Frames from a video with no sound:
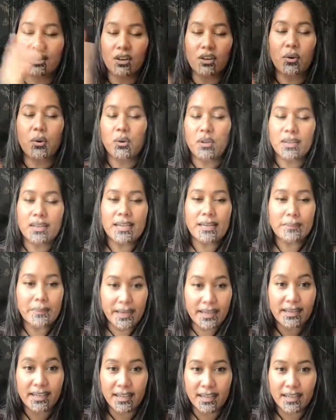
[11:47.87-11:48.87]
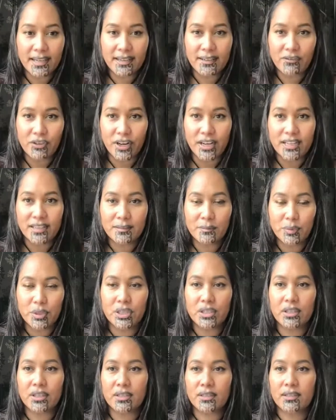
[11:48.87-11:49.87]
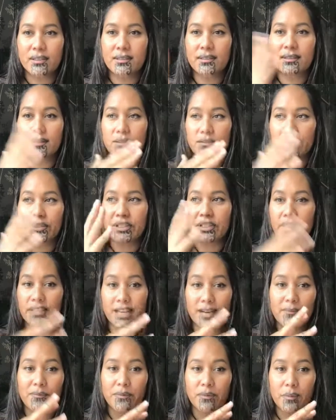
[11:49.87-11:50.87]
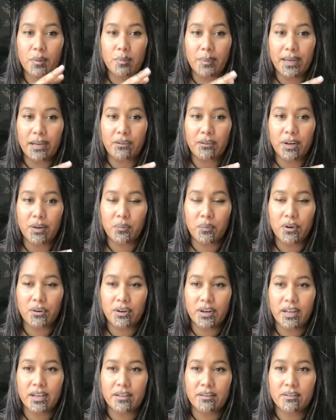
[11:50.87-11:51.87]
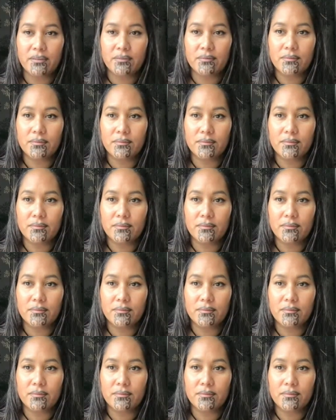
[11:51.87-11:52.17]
I call it clean banking, right? Because obviously I come from a background where I